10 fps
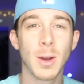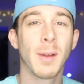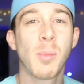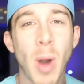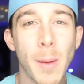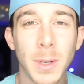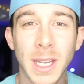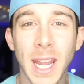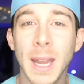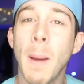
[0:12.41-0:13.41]
Don't have a problem with
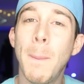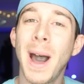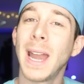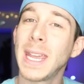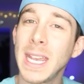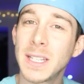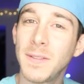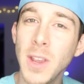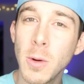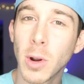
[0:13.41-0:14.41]
the kid, but his
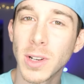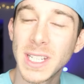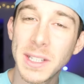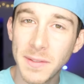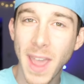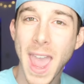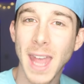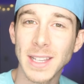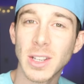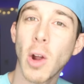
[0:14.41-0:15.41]
viewers, his
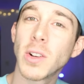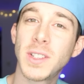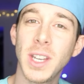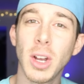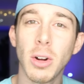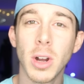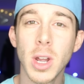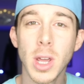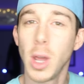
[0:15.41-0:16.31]
fans, are still